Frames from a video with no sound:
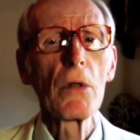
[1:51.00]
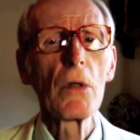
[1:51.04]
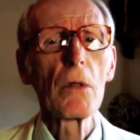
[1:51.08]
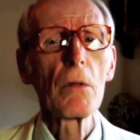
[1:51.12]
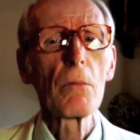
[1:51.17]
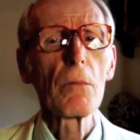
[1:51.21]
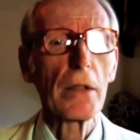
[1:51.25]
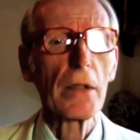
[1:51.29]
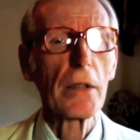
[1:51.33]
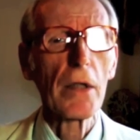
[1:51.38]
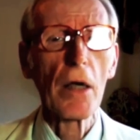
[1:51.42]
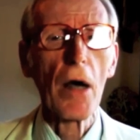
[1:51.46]

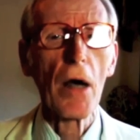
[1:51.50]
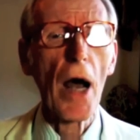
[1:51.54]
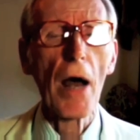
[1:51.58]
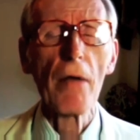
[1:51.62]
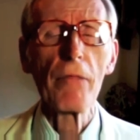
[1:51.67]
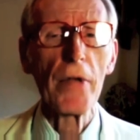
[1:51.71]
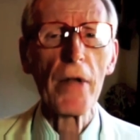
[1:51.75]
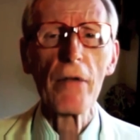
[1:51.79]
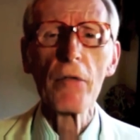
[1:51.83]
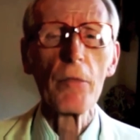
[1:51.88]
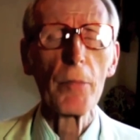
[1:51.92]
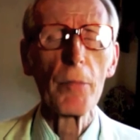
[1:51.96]
but I've
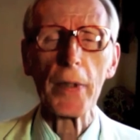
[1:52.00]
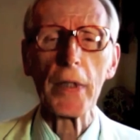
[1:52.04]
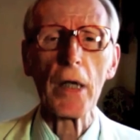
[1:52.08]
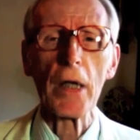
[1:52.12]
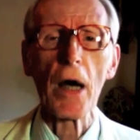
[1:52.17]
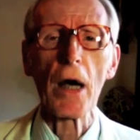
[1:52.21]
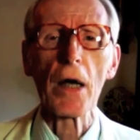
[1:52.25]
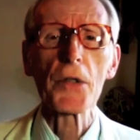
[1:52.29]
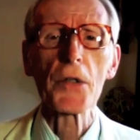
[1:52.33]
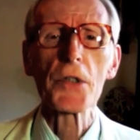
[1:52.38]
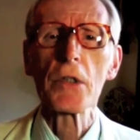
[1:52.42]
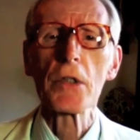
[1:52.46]
never been
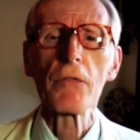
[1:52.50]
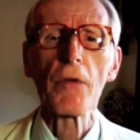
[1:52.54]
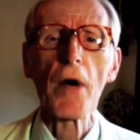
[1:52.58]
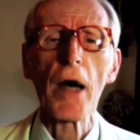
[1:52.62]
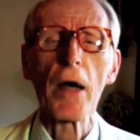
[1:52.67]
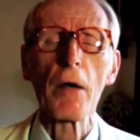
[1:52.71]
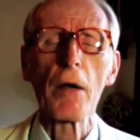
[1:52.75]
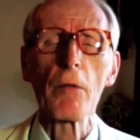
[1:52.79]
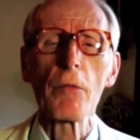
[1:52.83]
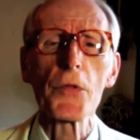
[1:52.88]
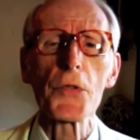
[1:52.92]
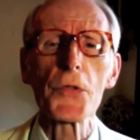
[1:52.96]
asked if
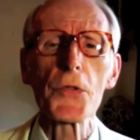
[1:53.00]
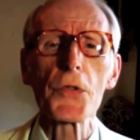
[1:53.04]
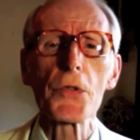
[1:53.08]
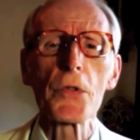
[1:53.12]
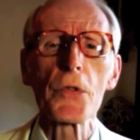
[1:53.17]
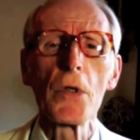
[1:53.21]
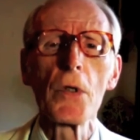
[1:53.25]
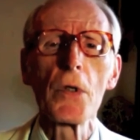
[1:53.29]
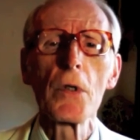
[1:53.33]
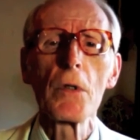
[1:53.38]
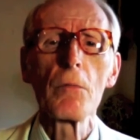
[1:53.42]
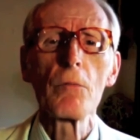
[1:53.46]
I was
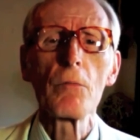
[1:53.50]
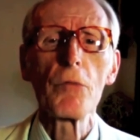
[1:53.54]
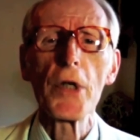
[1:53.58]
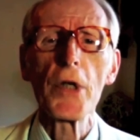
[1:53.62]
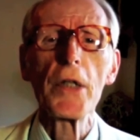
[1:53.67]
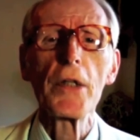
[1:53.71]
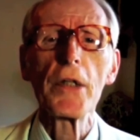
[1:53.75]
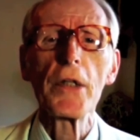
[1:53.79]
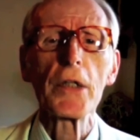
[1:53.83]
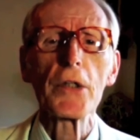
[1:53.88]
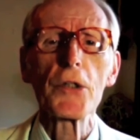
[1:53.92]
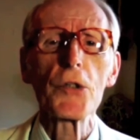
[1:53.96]

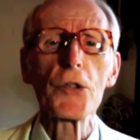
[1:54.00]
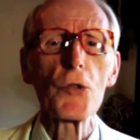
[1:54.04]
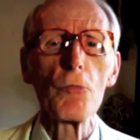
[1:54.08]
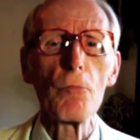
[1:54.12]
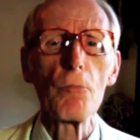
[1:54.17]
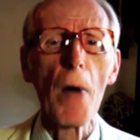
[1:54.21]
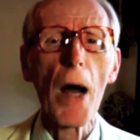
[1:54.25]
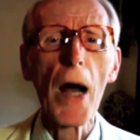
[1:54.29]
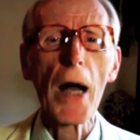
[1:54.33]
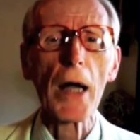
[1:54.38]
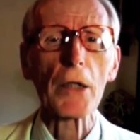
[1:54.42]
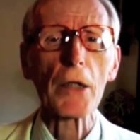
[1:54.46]
breathing too
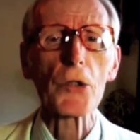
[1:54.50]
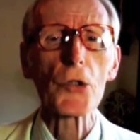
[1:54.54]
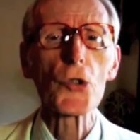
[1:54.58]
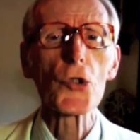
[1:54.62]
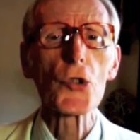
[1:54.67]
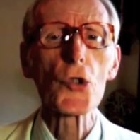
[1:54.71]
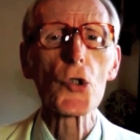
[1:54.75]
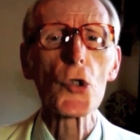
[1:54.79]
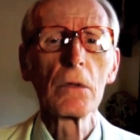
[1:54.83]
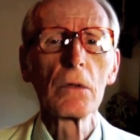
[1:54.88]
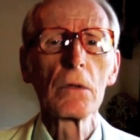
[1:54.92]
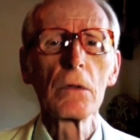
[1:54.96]

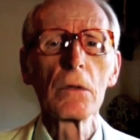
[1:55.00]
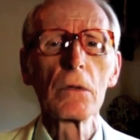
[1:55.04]
much,